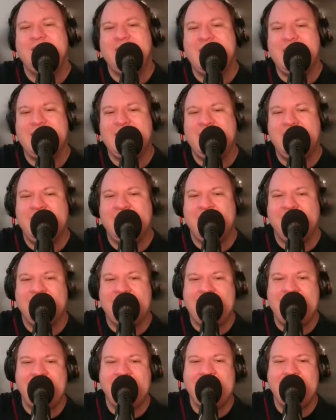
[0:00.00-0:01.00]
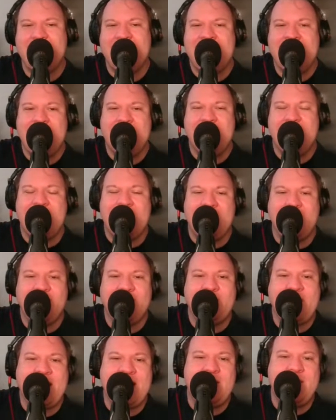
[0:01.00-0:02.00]
Then finally,
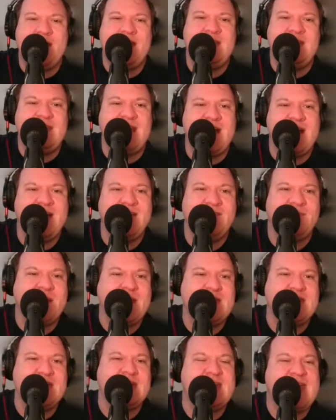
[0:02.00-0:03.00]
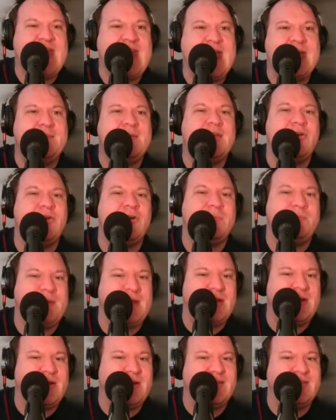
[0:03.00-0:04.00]
Spider Man does make a cameo
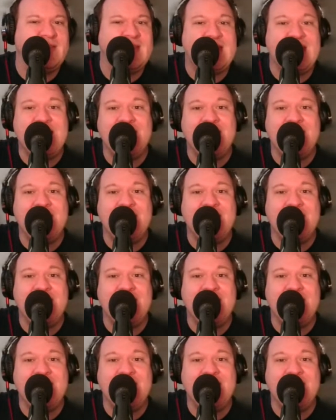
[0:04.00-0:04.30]
appearance